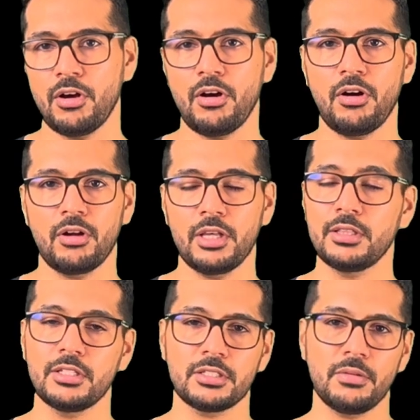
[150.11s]
Or in
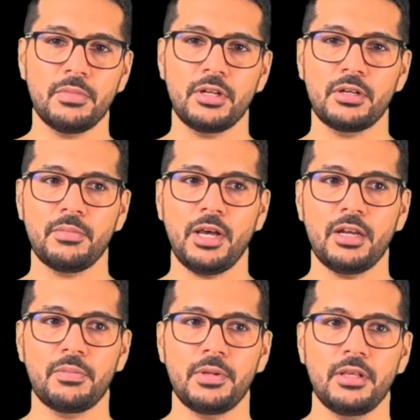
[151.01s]
December it
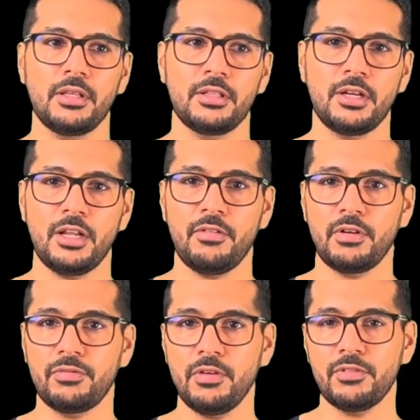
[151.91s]
might be that
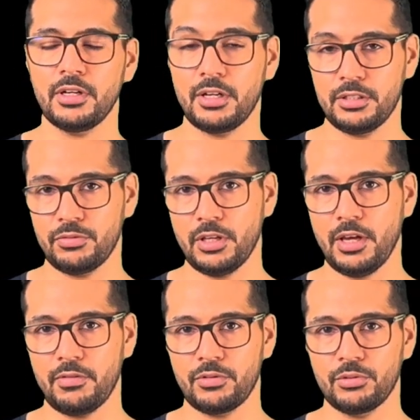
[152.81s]
every 15 days we
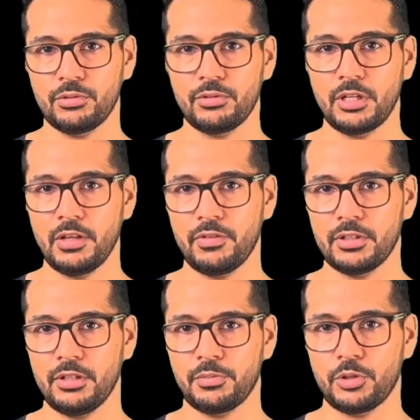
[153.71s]
have to deliver
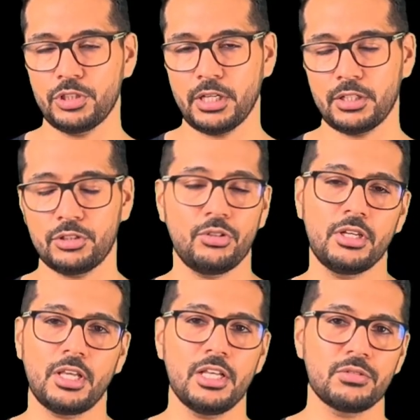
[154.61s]
the project. So
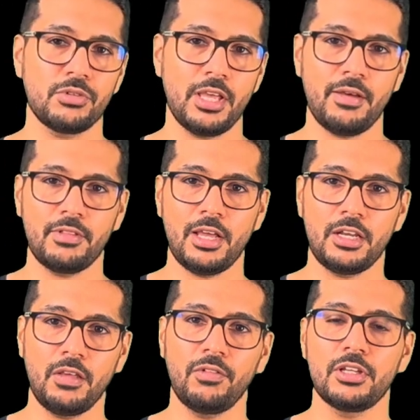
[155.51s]
in case we have that
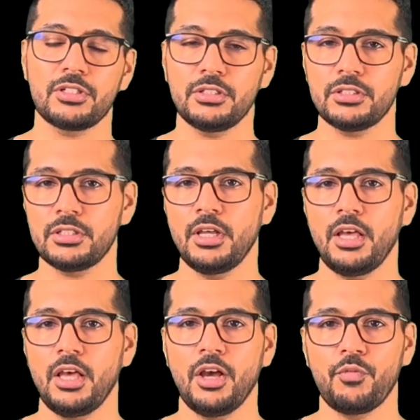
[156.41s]
deviations,
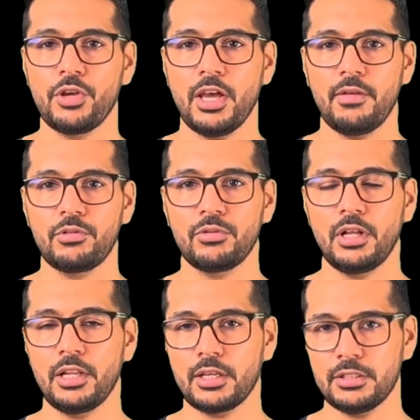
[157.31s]
we have to
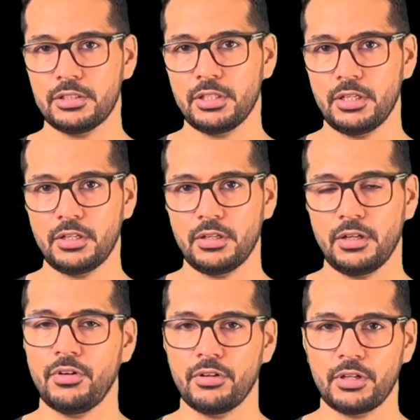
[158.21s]
really consider
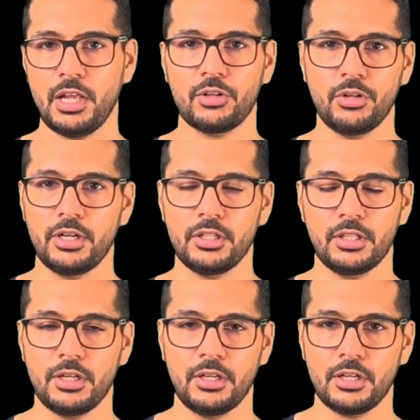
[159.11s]
for calculating
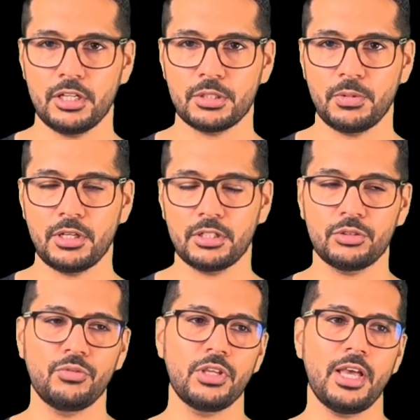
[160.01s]
the customer tact.
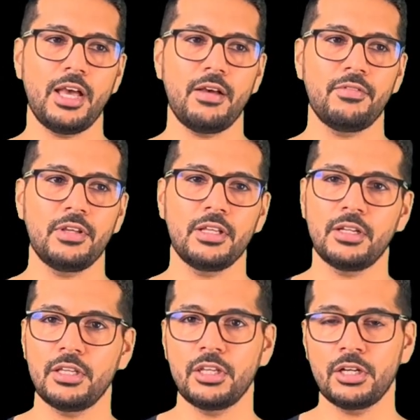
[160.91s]
So we have in
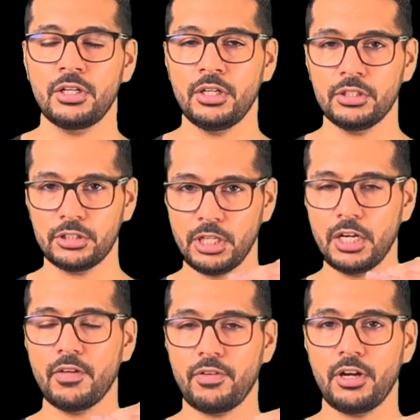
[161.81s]
a year 3
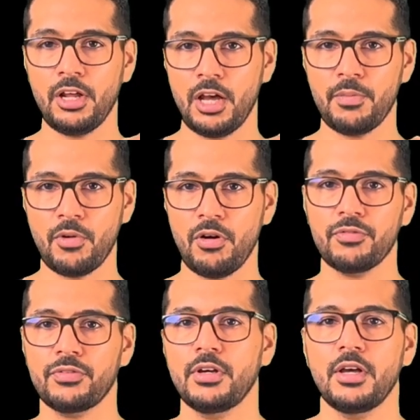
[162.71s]
different type
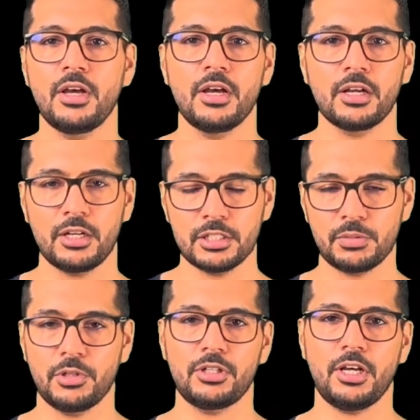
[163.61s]
of
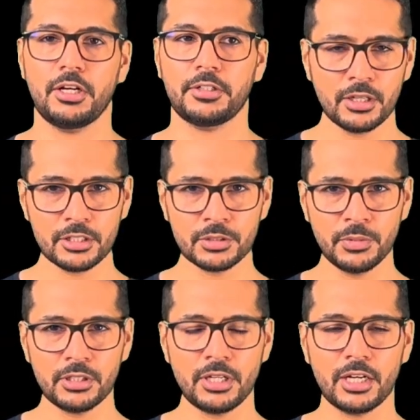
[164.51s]
customer tact.
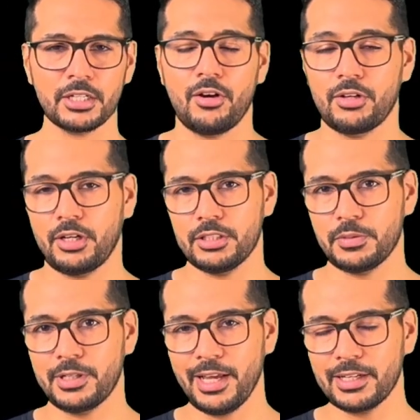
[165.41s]
Customer tact or
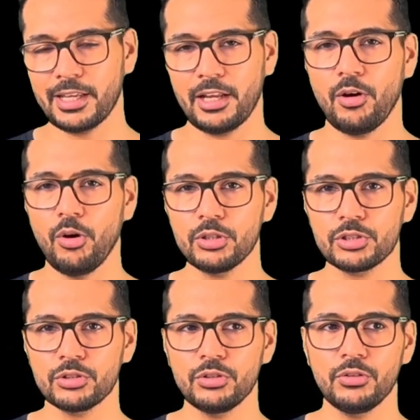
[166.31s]
customer tact can
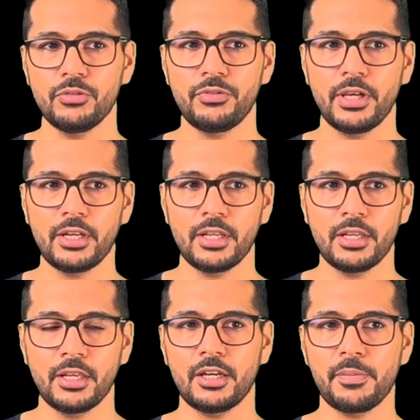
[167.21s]
also
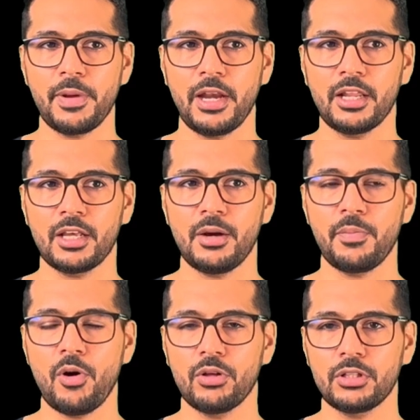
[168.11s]
vary depending
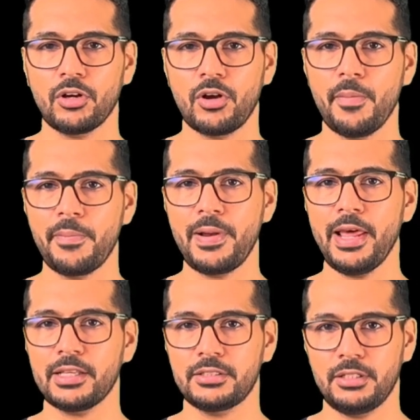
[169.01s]
upon the
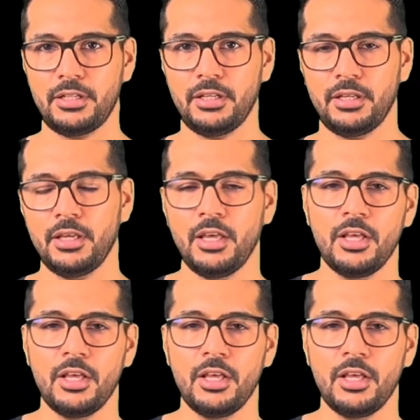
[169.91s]
complexity.